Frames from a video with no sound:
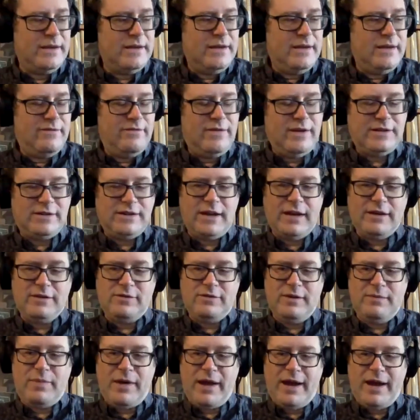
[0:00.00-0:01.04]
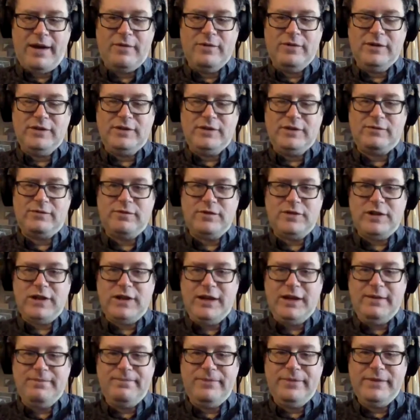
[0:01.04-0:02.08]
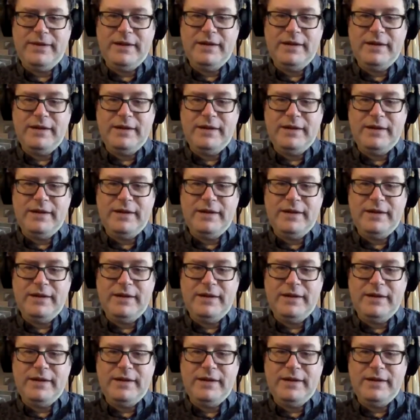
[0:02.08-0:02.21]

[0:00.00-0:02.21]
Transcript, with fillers: investigatory powers regime.